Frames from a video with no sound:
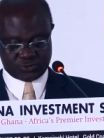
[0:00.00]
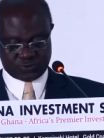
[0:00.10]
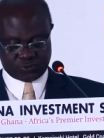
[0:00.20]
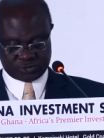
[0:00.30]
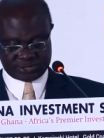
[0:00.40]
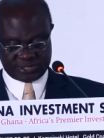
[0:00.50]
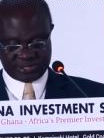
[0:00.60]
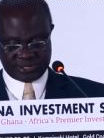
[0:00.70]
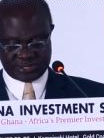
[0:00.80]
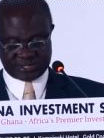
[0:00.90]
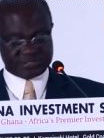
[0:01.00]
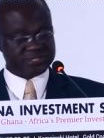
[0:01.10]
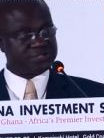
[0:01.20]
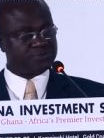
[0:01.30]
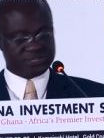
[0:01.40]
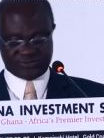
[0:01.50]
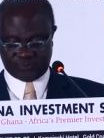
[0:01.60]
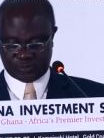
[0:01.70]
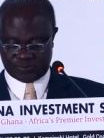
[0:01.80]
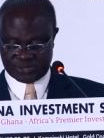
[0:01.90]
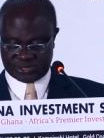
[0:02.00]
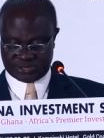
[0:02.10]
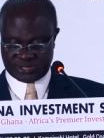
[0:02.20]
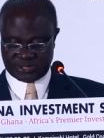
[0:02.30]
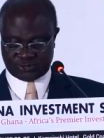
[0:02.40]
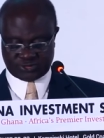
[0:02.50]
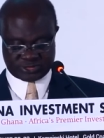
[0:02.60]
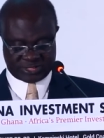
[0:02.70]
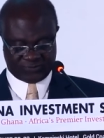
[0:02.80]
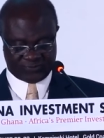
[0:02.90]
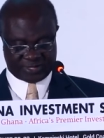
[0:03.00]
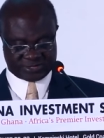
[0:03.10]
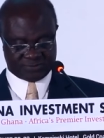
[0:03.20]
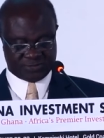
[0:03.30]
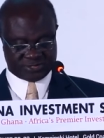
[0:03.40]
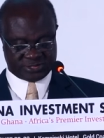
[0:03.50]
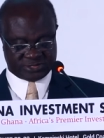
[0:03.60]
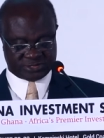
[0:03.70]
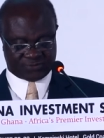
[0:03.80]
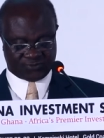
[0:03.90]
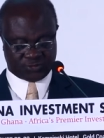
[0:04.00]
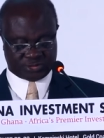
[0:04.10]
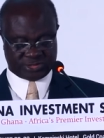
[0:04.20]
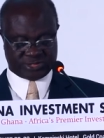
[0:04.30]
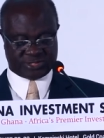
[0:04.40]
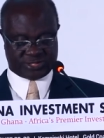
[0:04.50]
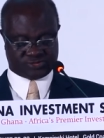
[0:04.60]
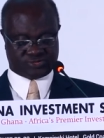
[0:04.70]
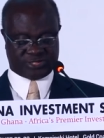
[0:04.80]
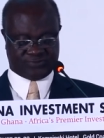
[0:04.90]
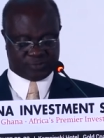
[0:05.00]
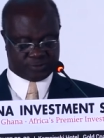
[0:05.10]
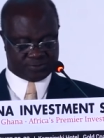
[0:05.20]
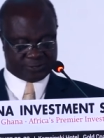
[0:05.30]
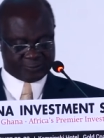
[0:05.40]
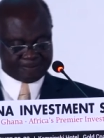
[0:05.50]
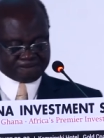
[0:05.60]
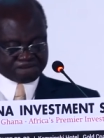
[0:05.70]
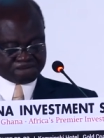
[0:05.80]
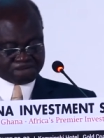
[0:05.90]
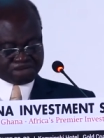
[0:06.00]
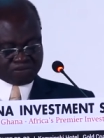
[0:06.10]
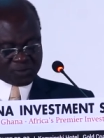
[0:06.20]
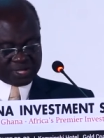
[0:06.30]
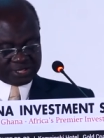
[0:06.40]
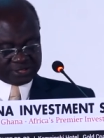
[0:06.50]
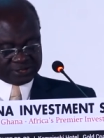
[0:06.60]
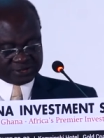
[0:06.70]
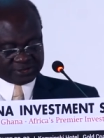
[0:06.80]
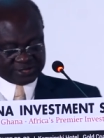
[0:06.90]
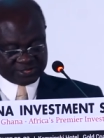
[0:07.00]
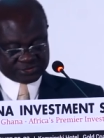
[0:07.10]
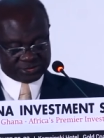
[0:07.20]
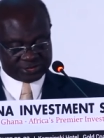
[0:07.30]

water, and settlement development to serve as the basis of cottage industrial development. Ladies and